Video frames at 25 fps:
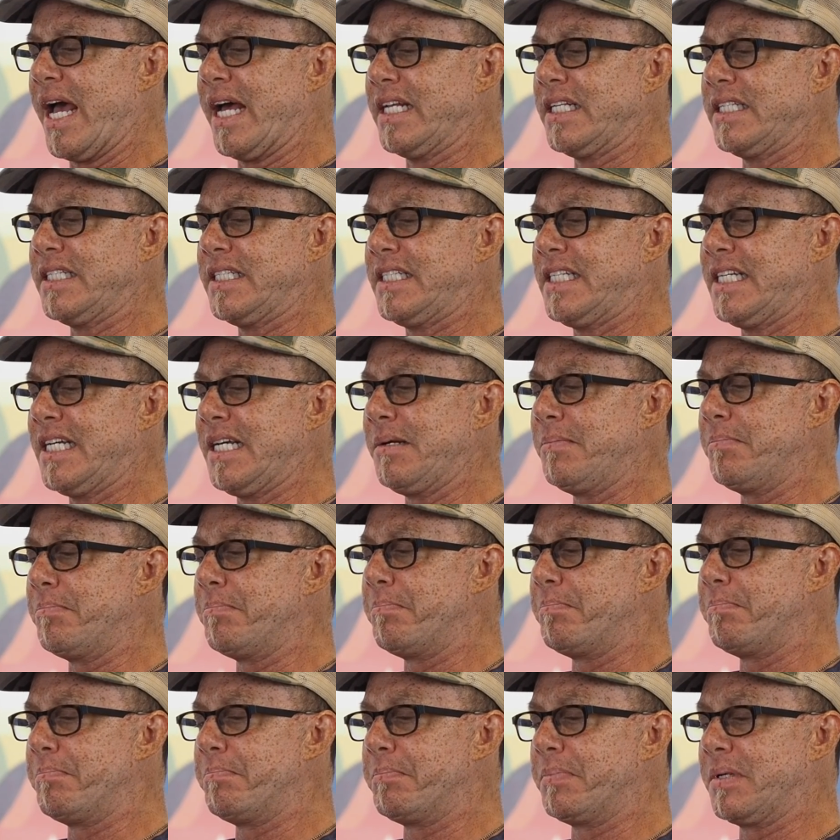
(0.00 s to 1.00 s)
and deep
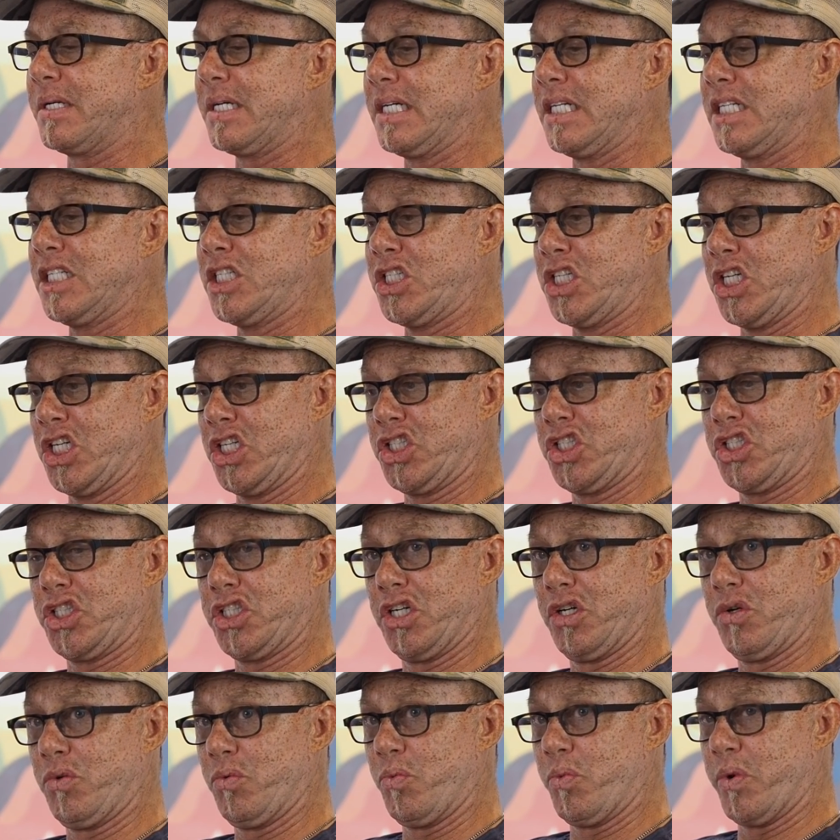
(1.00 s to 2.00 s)

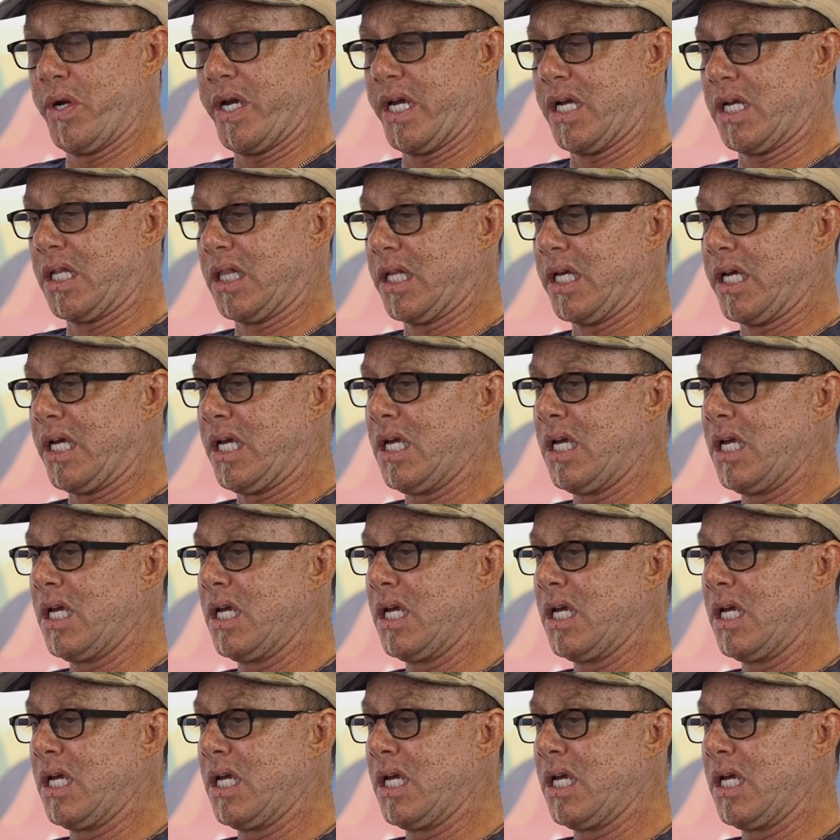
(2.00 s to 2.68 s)
condition weekly